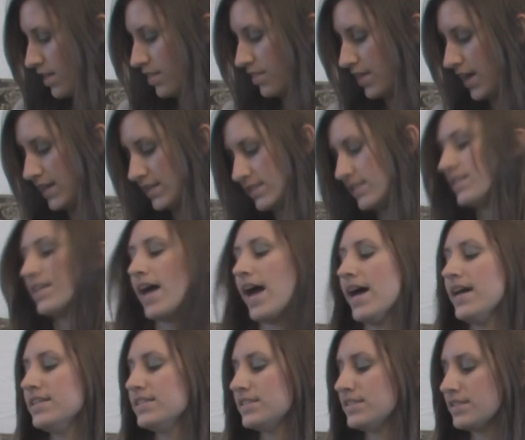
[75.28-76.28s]
That's
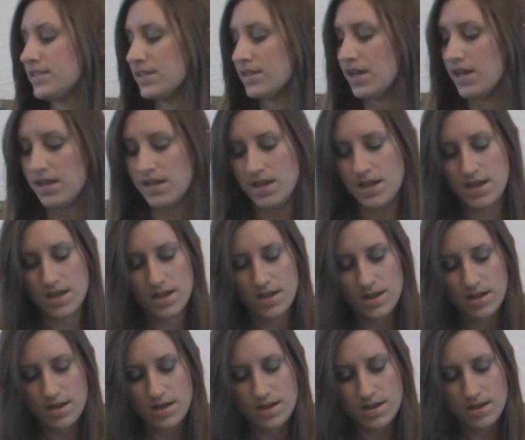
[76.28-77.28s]
that.
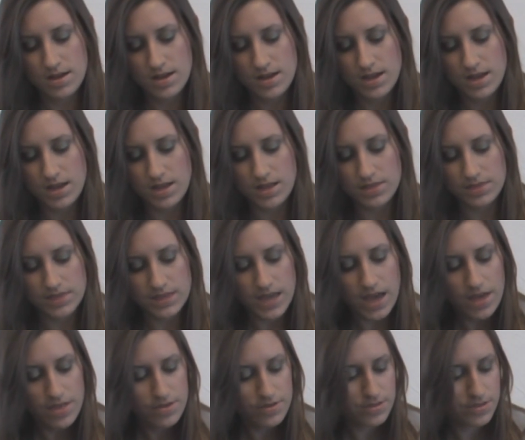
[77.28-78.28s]

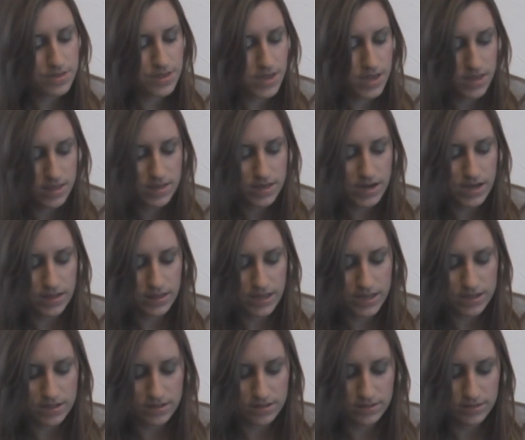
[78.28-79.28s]
The other thing that I
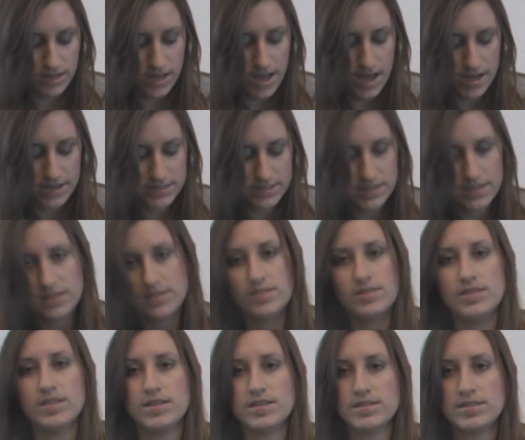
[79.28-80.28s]
like a lot
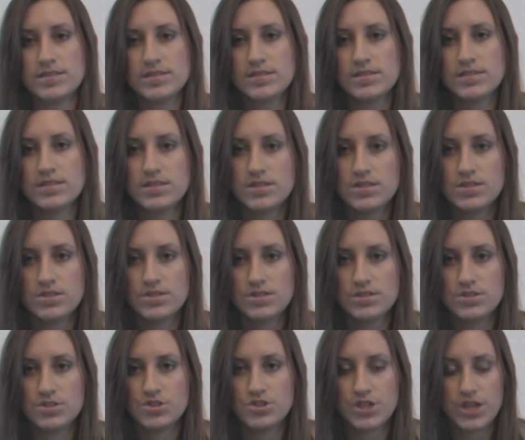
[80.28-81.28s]
is this
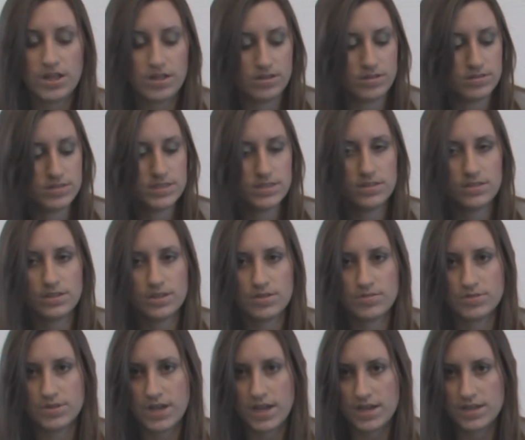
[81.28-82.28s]
gel
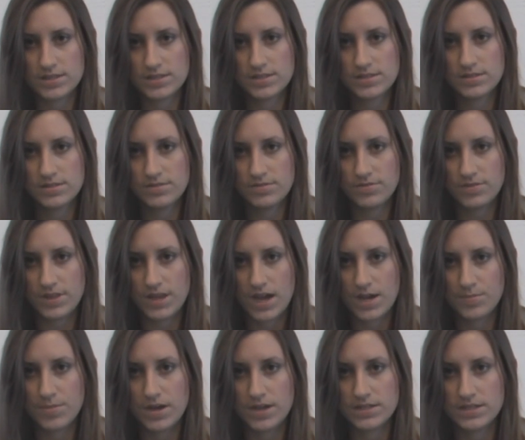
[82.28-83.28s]
silicone case for the
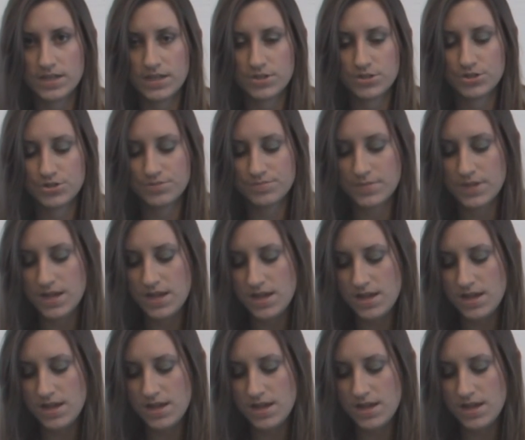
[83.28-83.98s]
iPod Touch.